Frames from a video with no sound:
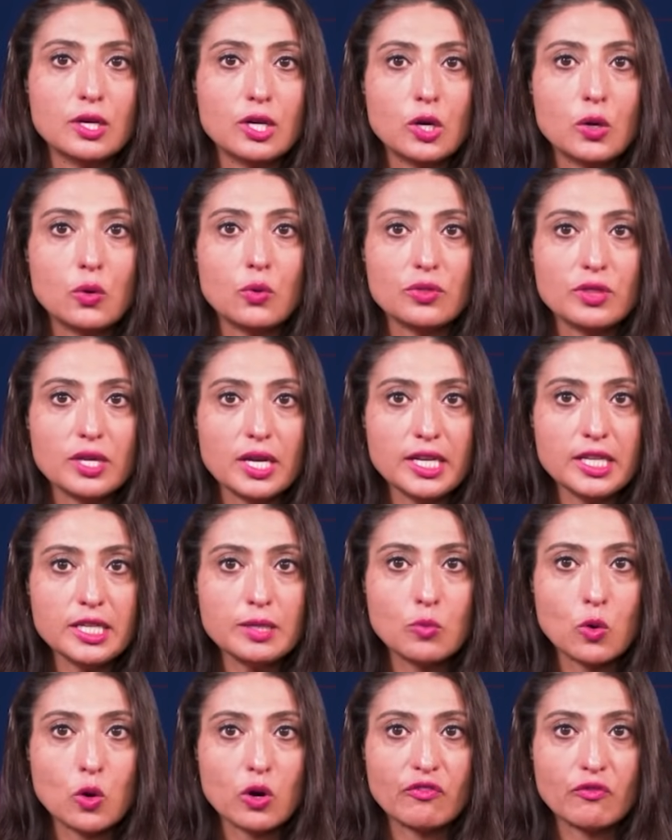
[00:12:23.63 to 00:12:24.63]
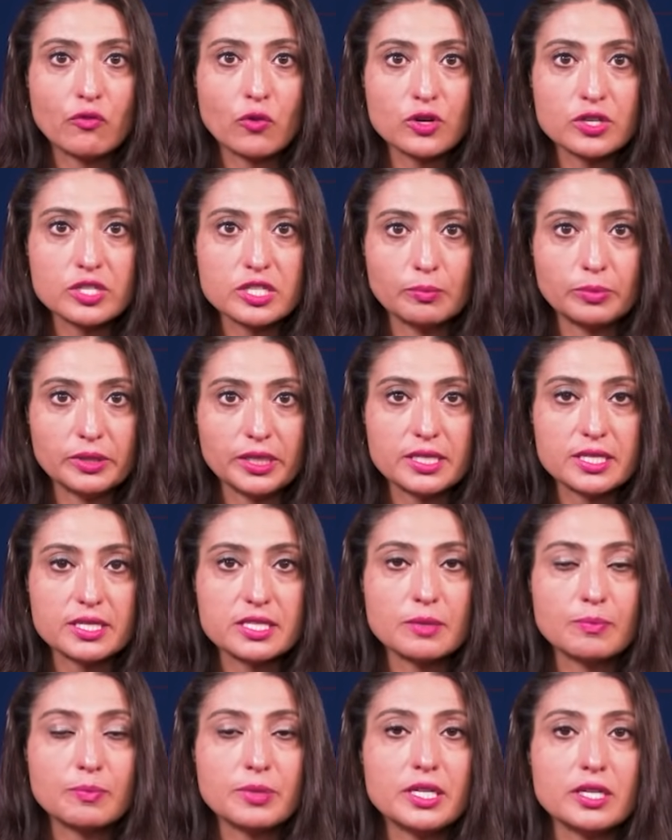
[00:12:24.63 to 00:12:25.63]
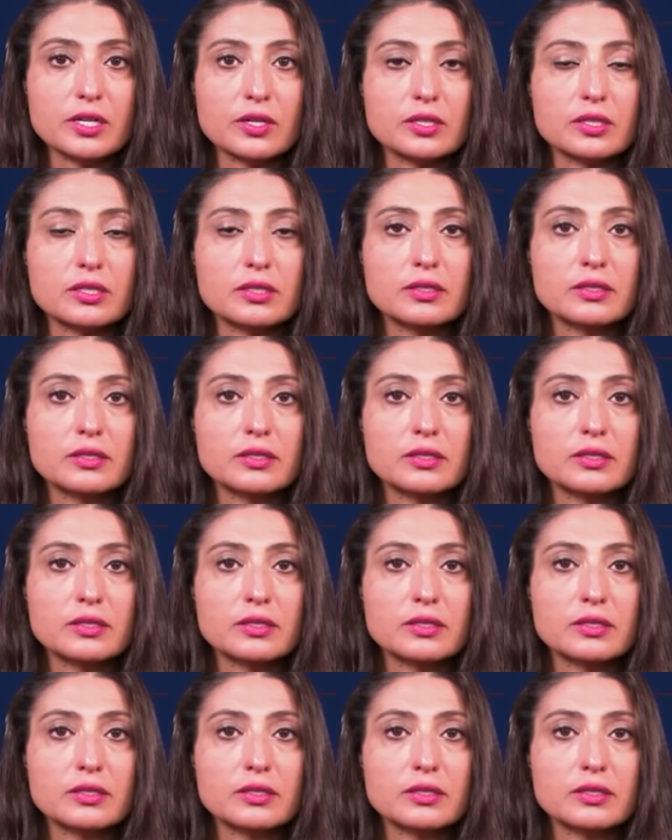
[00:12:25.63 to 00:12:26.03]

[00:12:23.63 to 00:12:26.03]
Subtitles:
with 80 more forcibly disappeared.